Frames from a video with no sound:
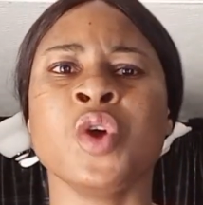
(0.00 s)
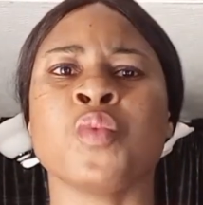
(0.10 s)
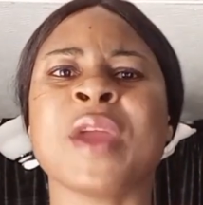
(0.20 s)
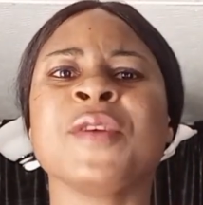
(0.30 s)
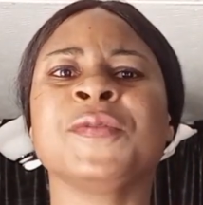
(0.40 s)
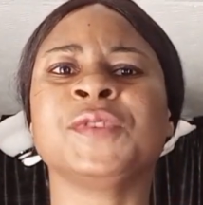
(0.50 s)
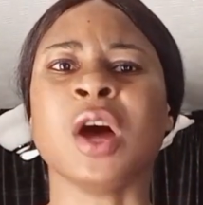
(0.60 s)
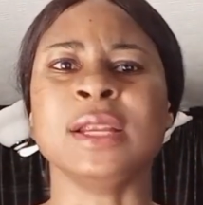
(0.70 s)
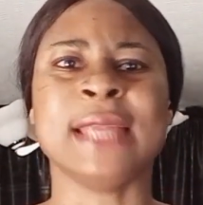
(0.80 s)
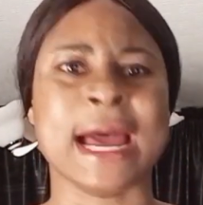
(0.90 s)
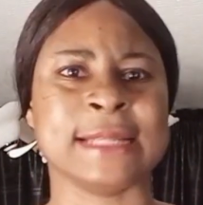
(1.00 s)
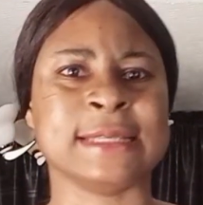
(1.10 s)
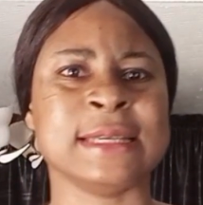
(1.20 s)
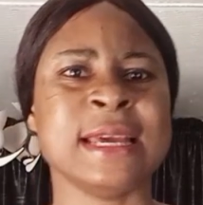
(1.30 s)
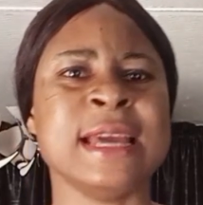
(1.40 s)
When you've done that,
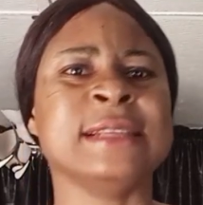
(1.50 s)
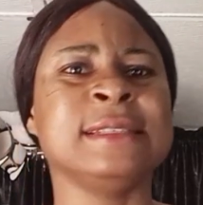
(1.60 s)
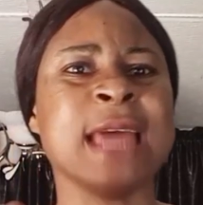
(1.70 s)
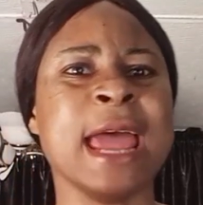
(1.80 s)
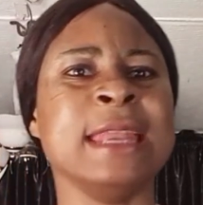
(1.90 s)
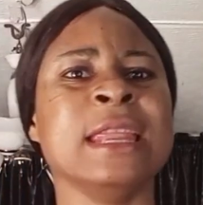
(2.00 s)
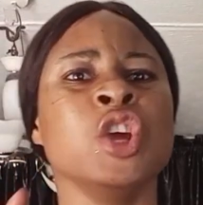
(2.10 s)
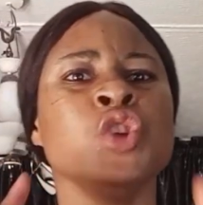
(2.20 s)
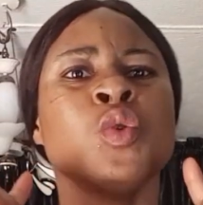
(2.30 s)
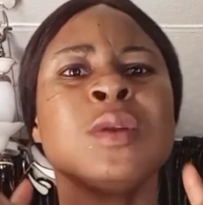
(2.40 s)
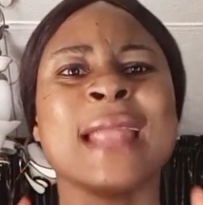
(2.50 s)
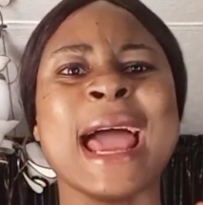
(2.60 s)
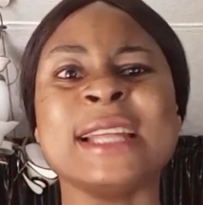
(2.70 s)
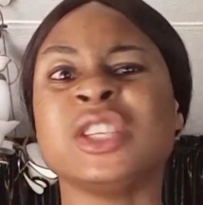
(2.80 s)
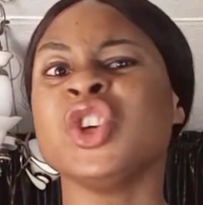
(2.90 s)
then you
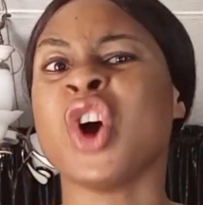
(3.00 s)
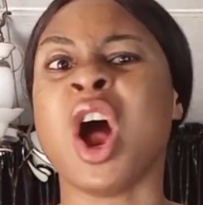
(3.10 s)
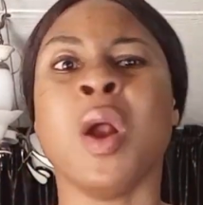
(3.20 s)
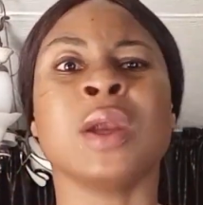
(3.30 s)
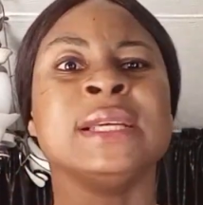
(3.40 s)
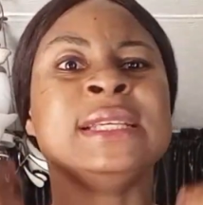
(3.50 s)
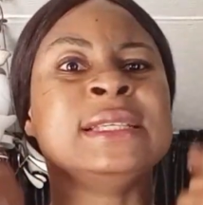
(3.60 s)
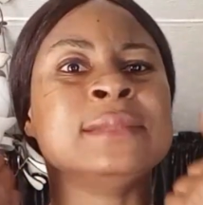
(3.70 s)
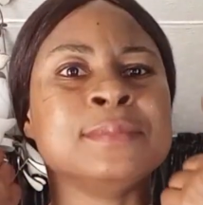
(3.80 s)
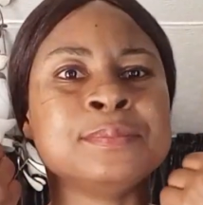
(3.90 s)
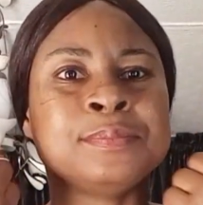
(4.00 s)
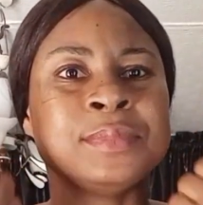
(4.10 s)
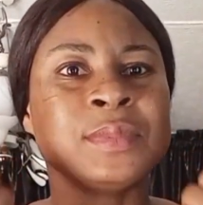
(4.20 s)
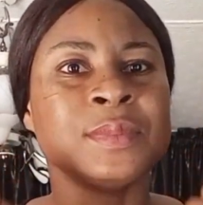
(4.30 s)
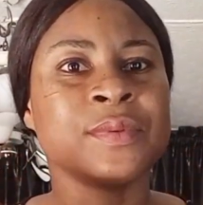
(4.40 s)
light your
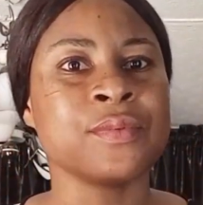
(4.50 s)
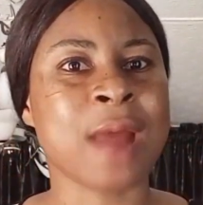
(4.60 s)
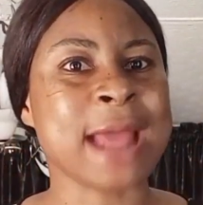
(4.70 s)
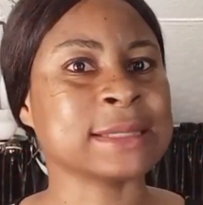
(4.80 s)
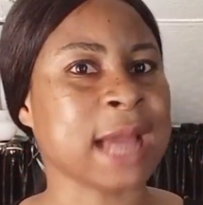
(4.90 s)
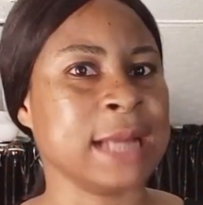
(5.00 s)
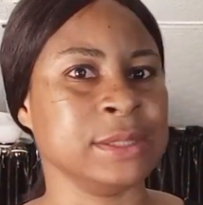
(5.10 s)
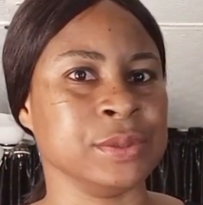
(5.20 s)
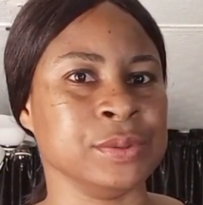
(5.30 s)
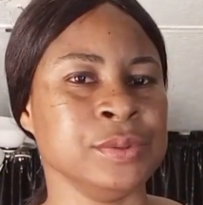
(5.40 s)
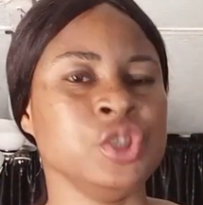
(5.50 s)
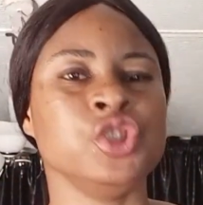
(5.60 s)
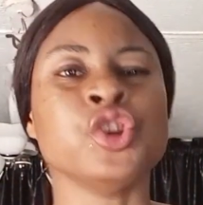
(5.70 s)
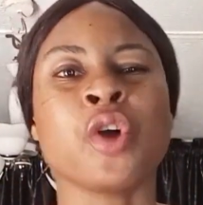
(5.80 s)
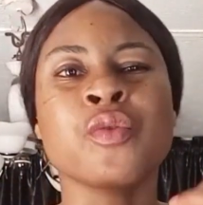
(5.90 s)
red candle.
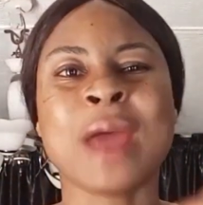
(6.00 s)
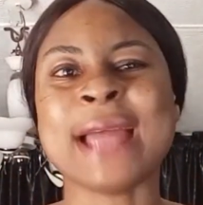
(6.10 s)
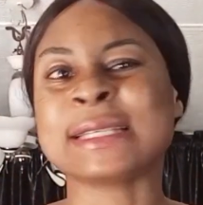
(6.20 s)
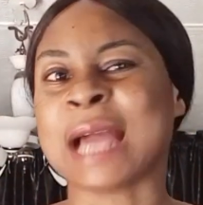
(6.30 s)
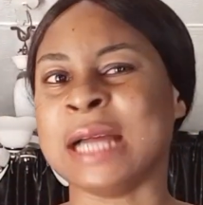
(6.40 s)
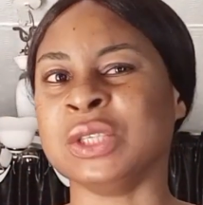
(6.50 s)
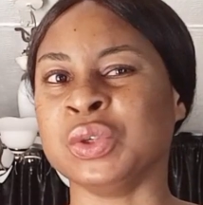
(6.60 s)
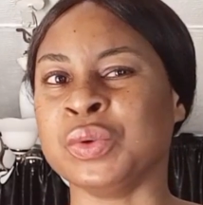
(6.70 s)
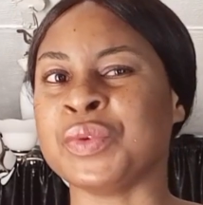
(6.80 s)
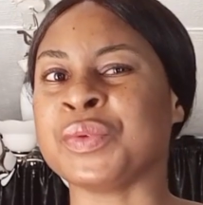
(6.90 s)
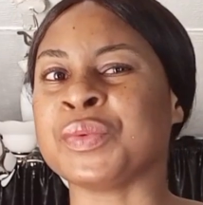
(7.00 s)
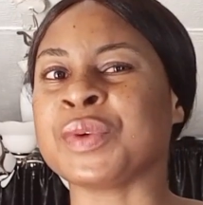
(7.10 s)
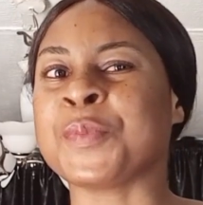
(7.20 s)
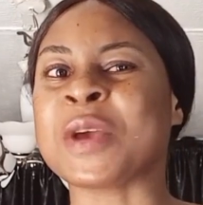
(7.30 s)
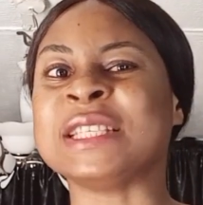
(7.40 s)
Your red candle
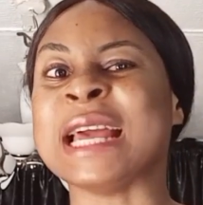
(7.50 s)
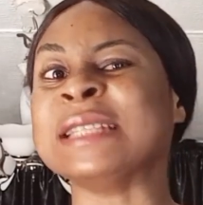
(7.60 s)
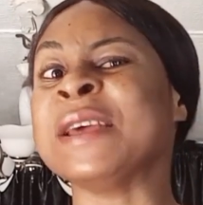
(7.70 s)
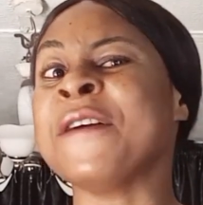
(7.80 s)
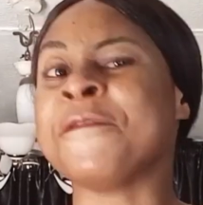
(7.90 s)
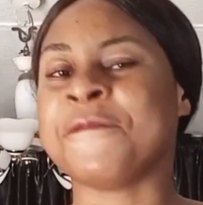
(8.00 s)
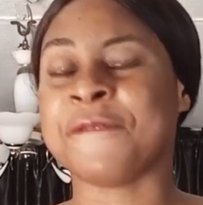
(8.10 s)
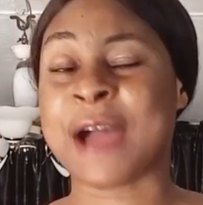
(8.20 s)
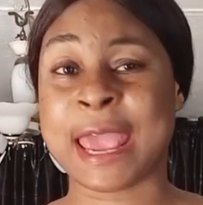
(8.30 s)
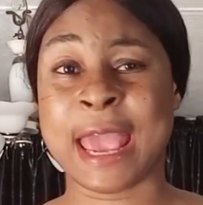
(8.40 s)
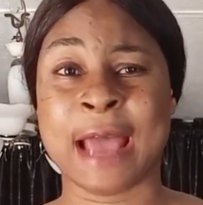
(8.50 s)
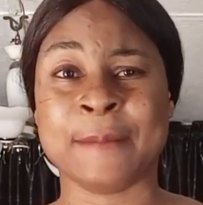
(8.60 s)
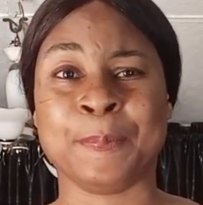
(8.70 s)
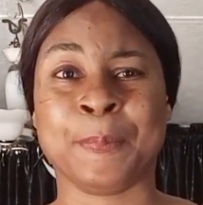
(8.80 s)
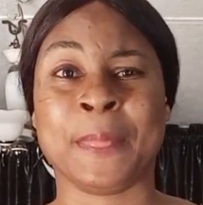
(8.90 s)
represents fire,